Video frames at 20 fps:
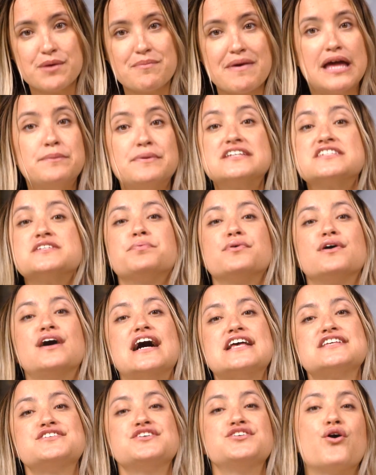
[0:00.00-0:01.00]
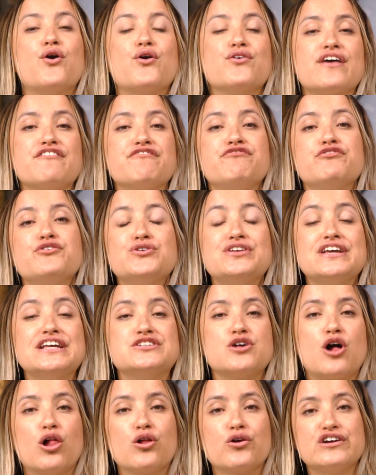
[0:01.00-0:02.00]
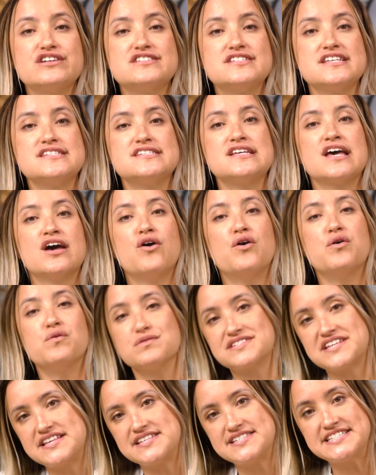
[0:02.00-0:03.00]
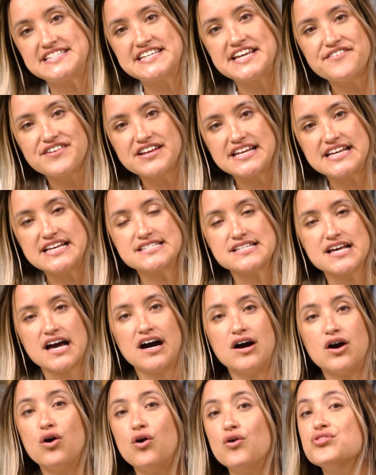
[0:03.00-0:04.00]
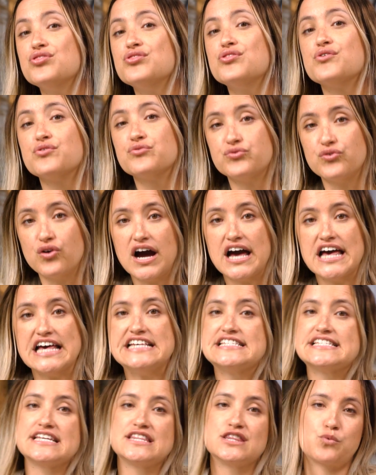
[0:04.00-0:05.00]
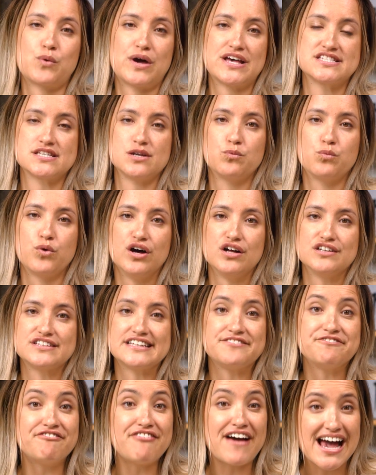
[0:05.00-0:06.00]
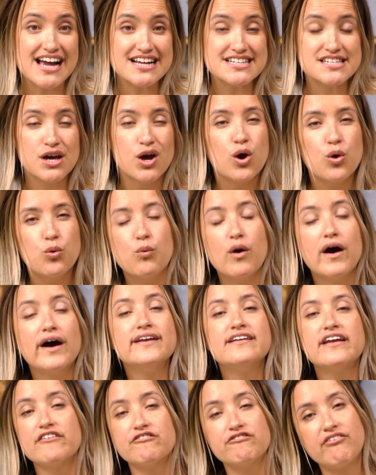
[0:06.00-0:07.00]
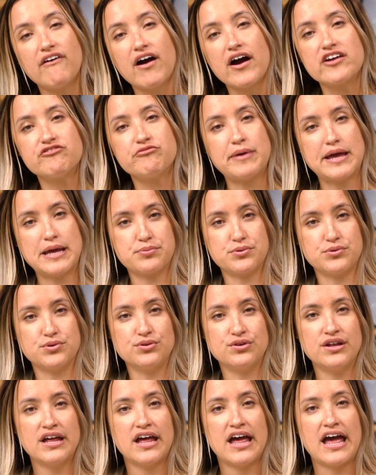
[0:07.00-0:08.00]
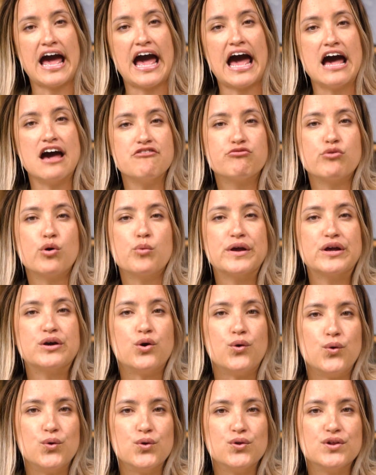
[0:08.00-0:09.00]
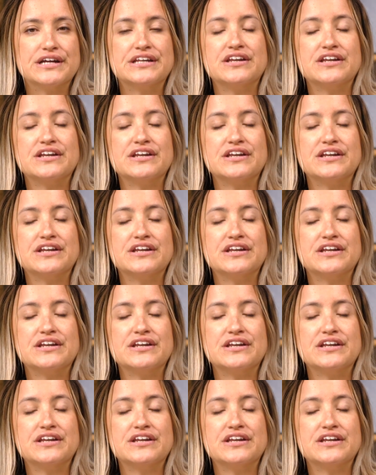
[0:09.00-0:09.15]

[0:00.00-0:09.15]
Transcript: You may be surprised to know that food intolerances or sensitivities are on the rise in the Western world. And in fact, 1 in 5 people have what we call